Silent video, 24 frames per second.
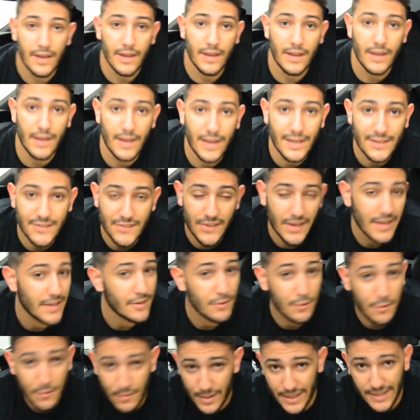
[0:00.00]
It's a
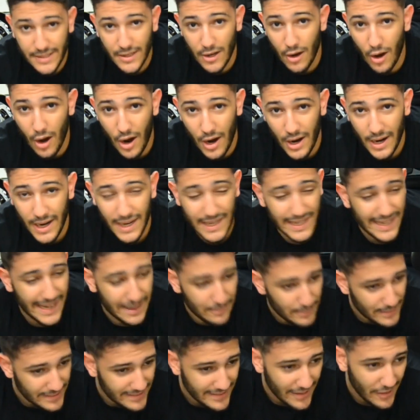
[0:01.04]
great car, and let
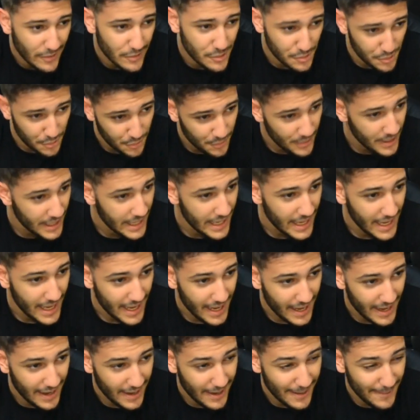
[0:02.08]
me tell you,
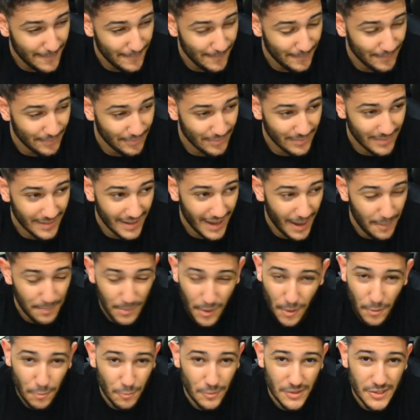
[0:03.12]
I'm
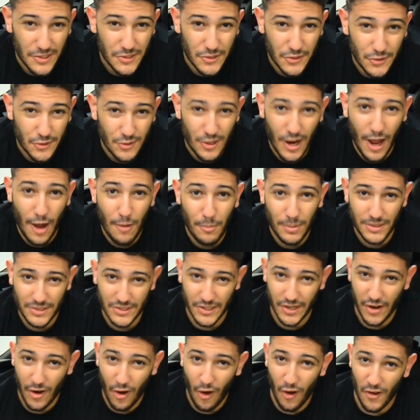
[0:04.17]
not really sure how much it
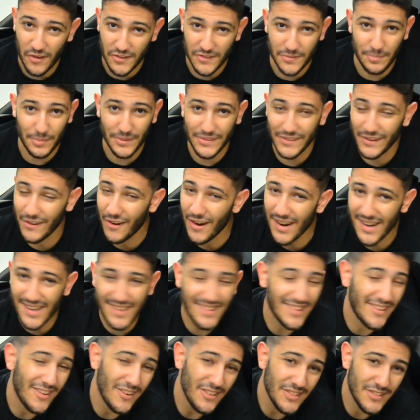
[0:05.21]
costs, but the car
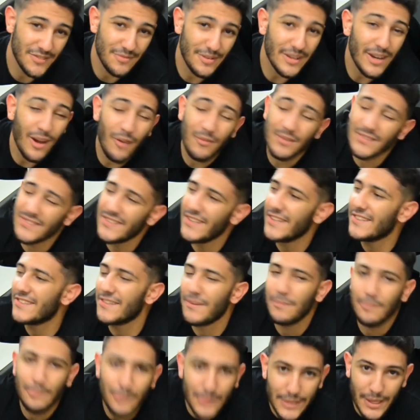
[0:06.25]
is great. Obviously, it's a
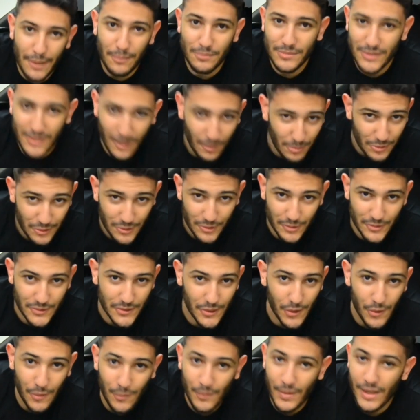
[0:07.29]
BMW,
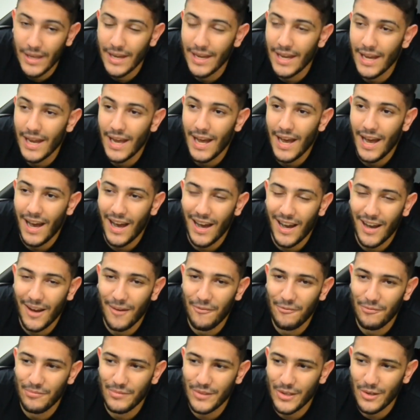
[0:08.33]
so
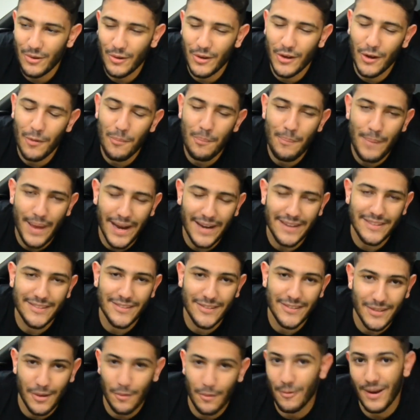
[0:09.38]
you know, compared
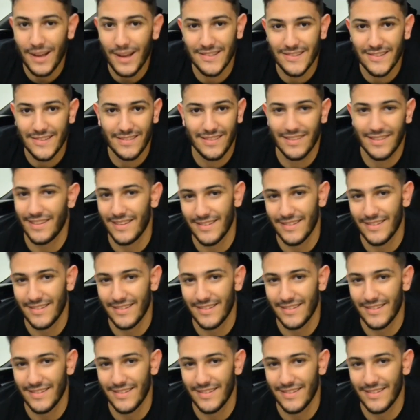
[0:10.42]
to the rest, it's